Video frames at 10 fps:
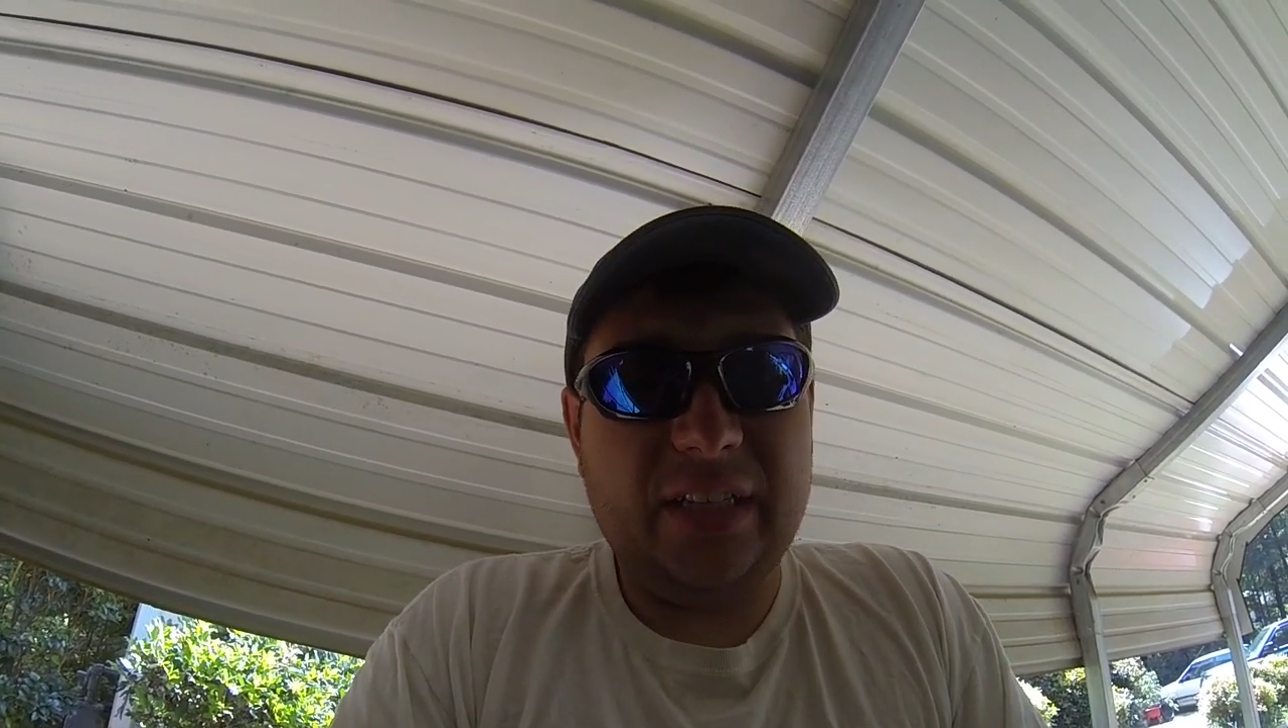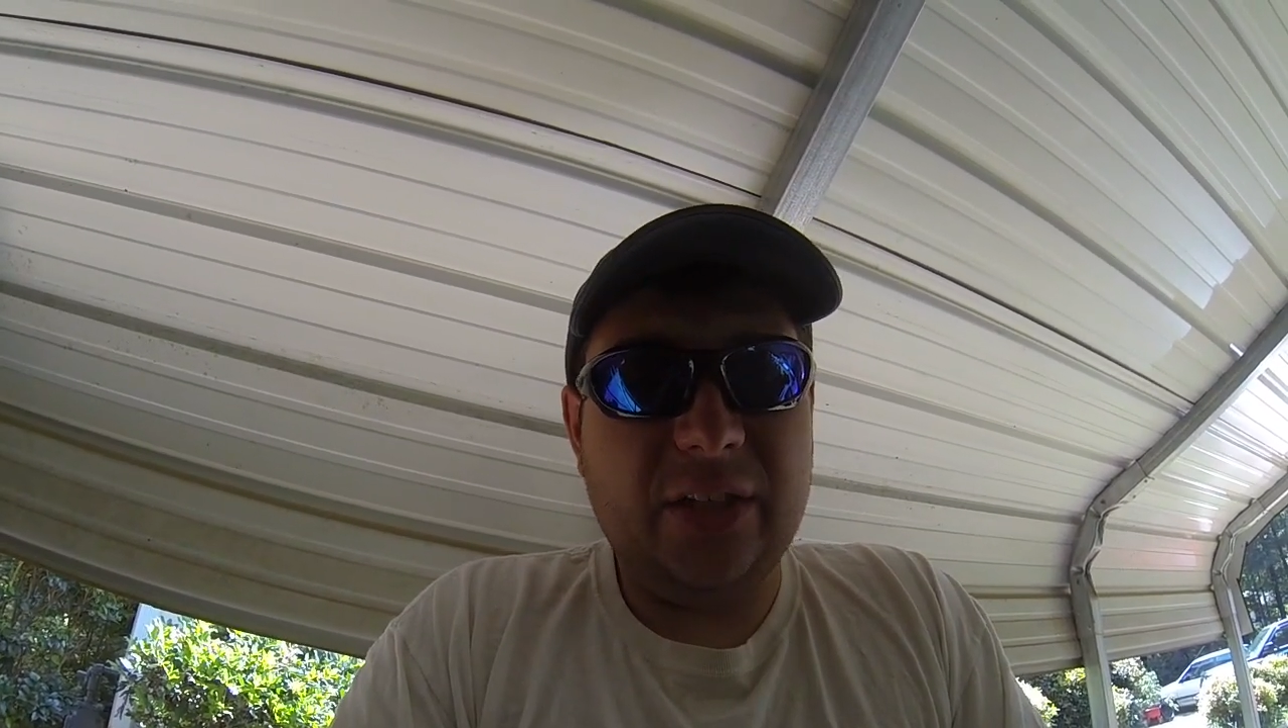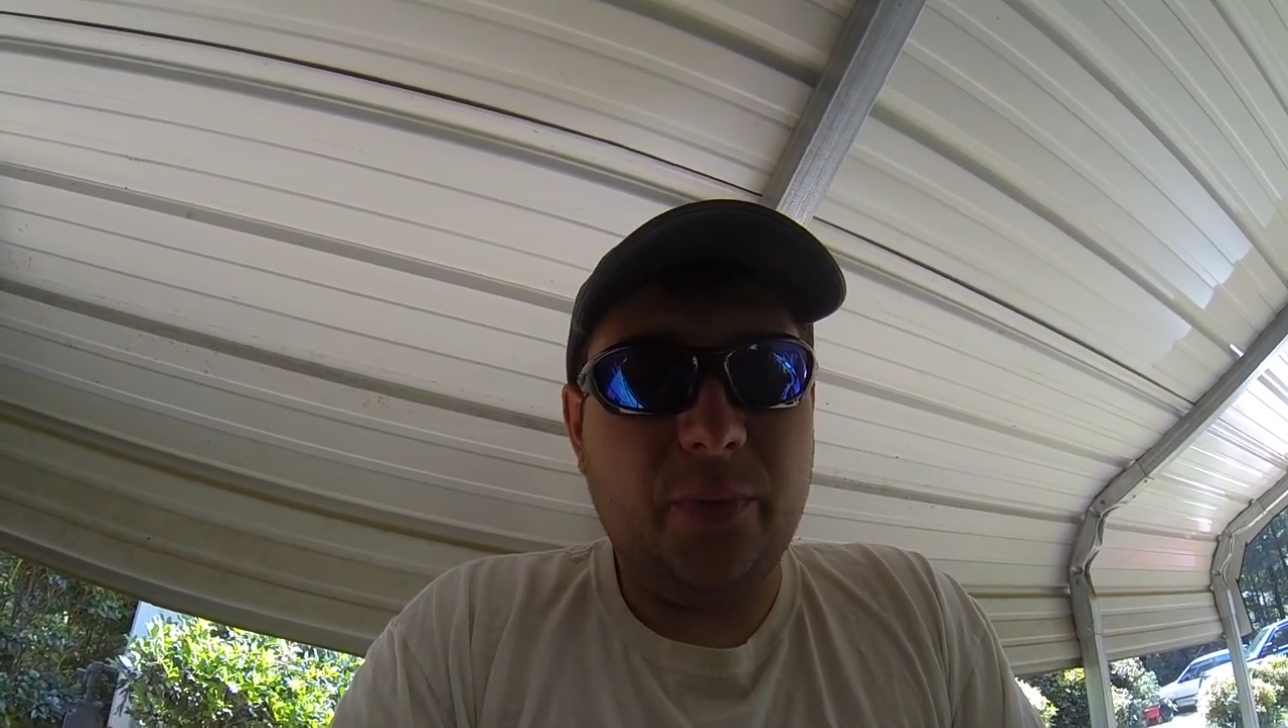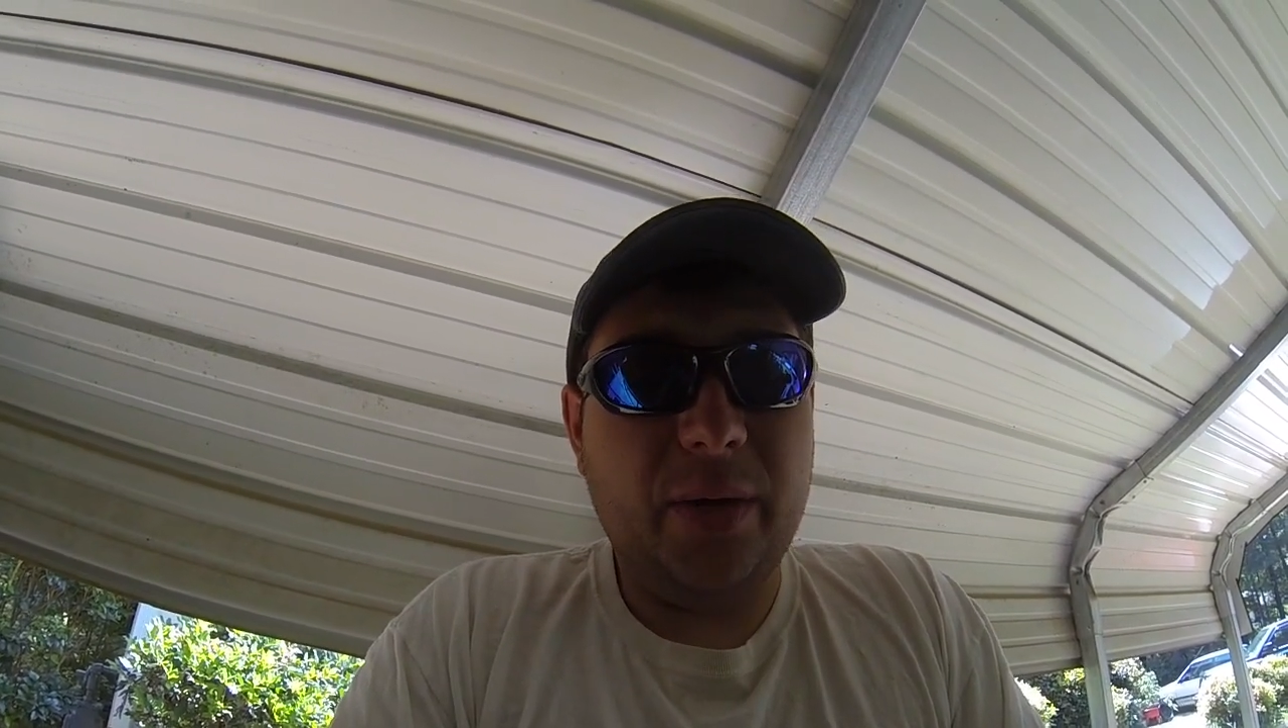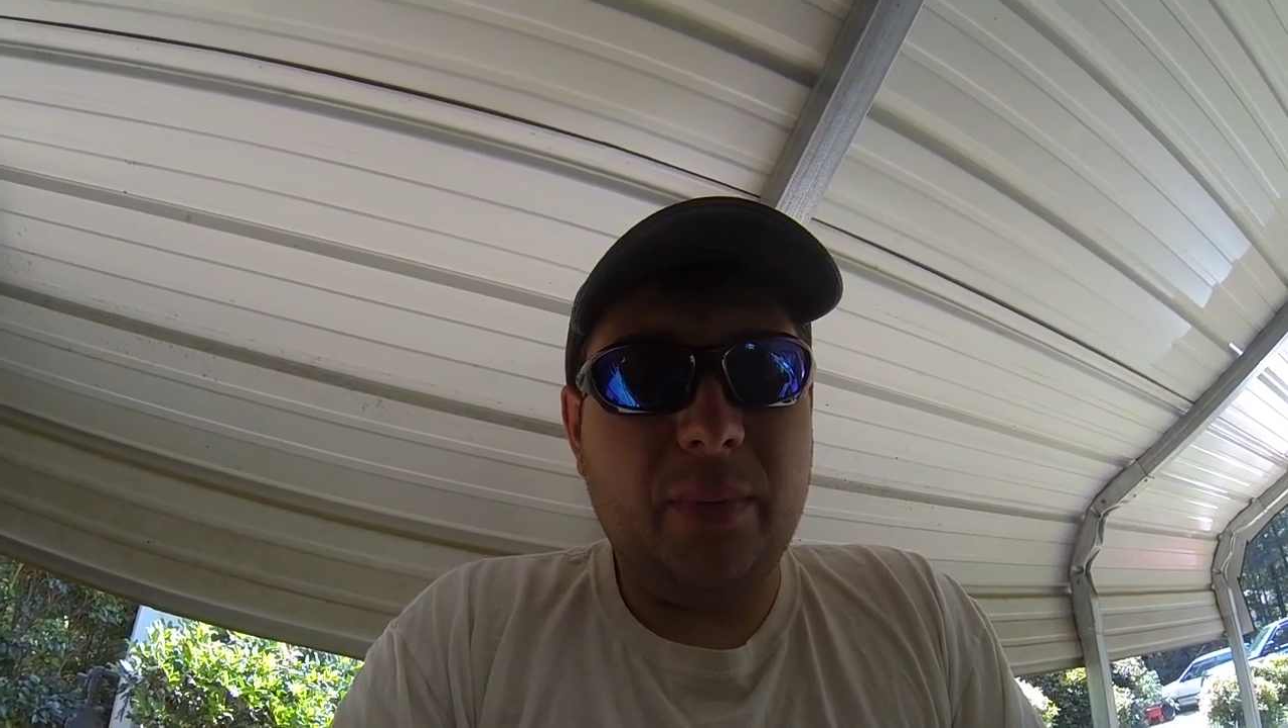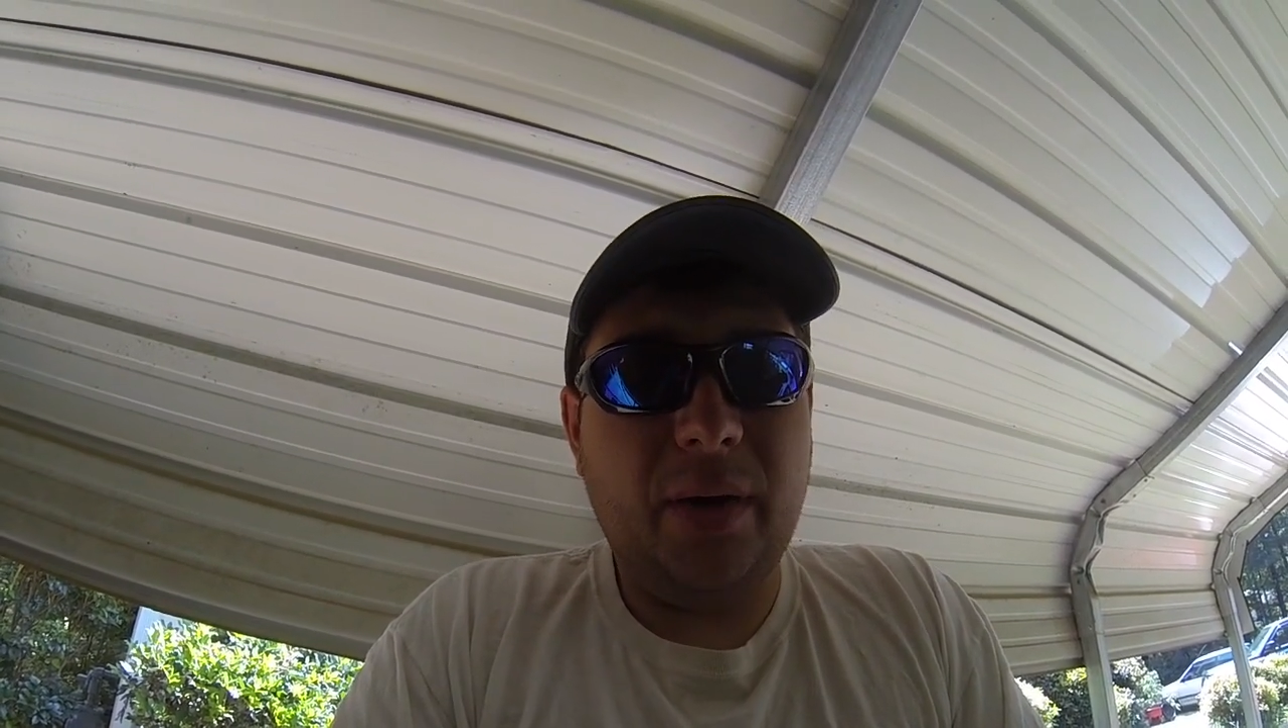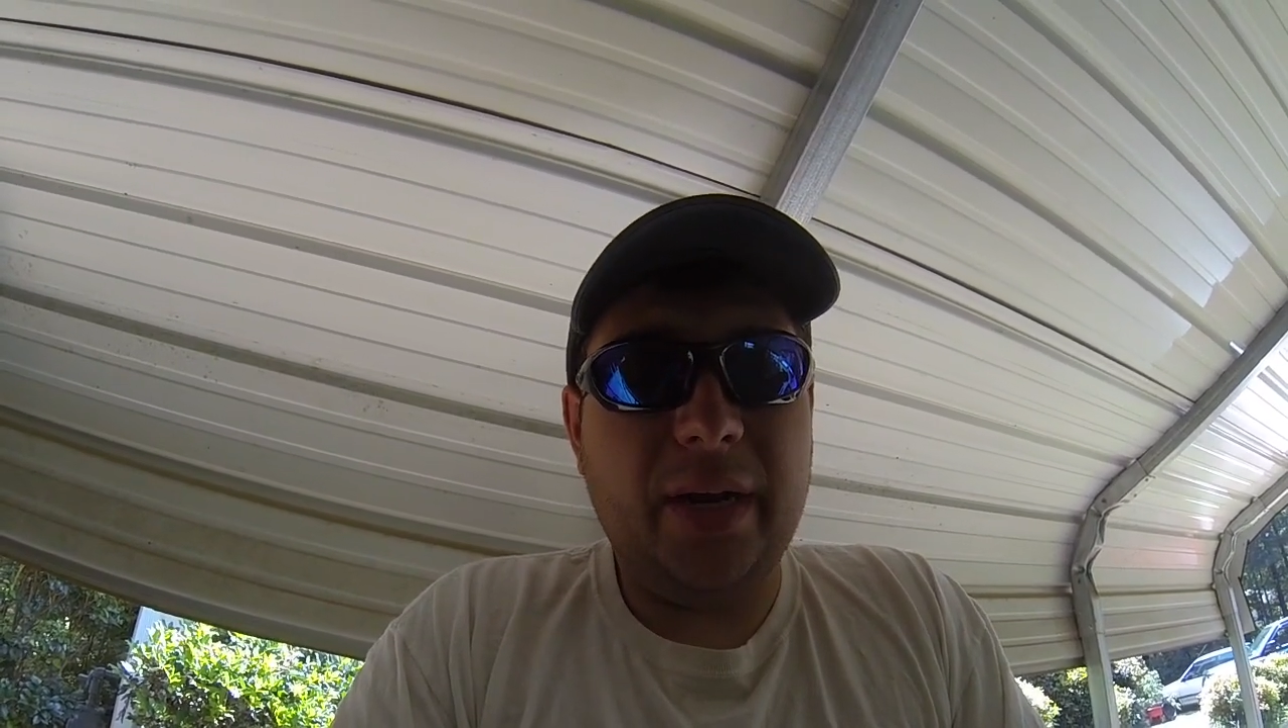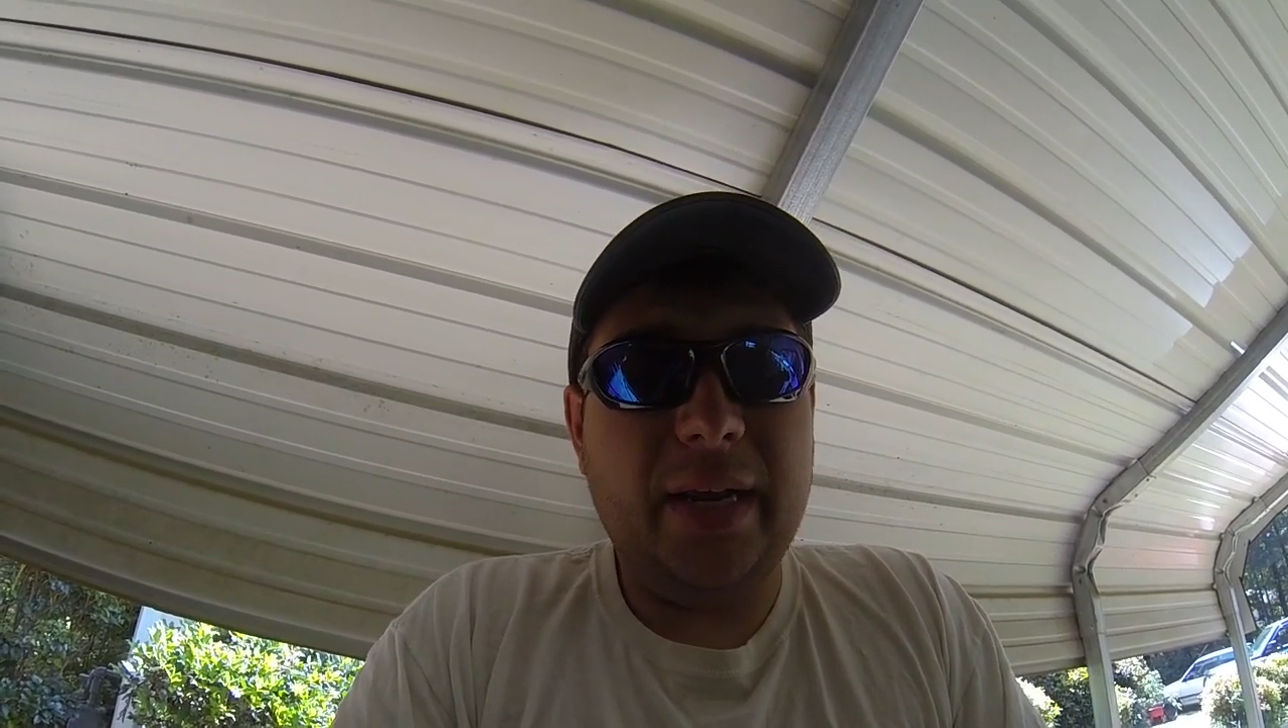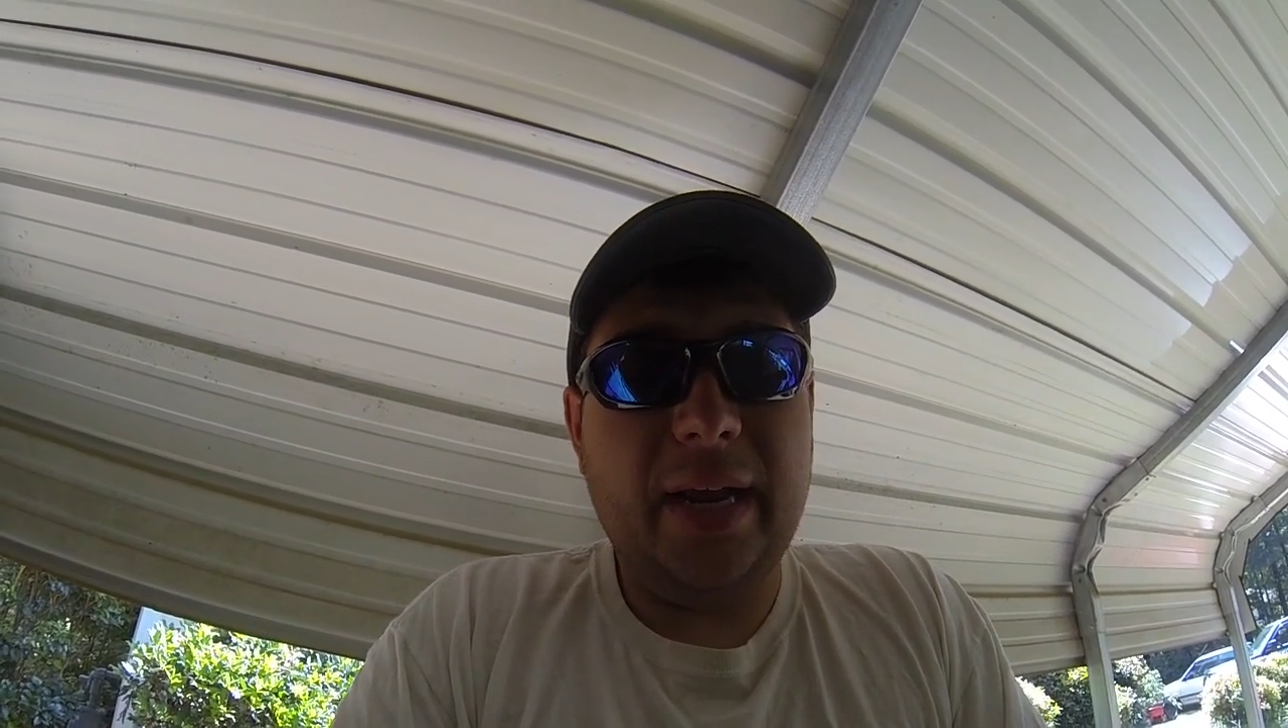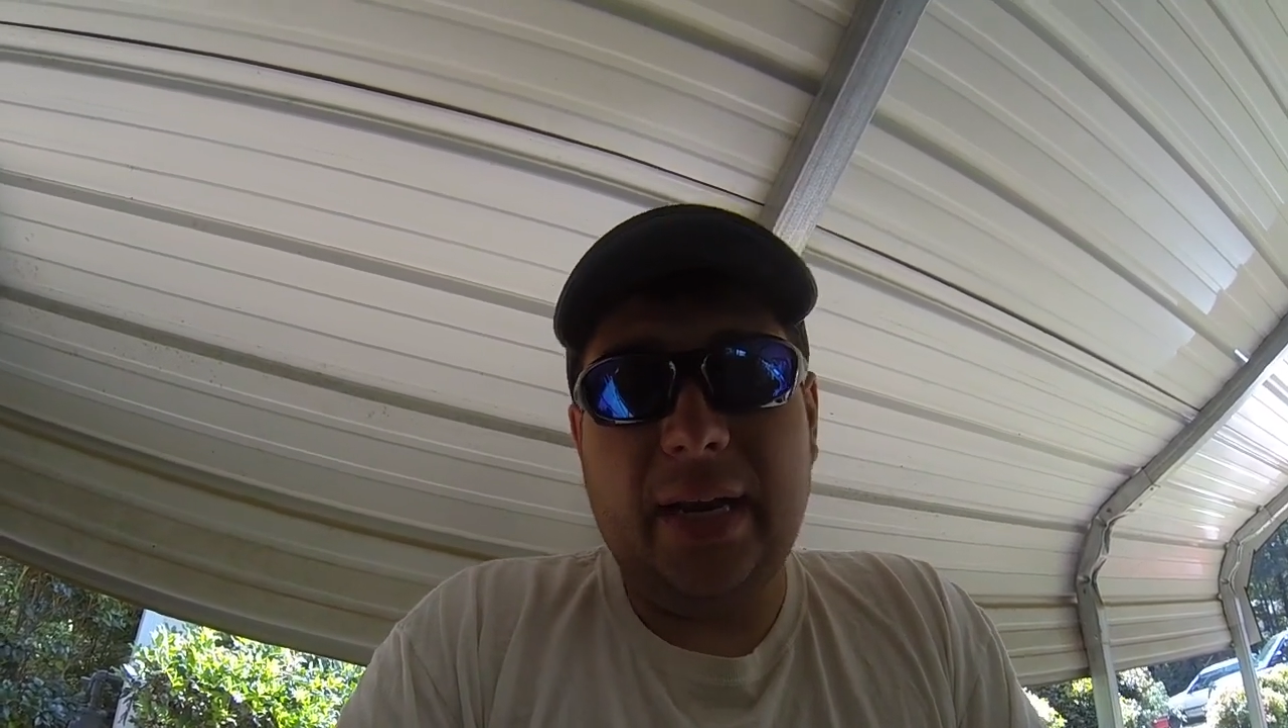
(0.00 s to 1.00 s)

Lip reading: a little bit of money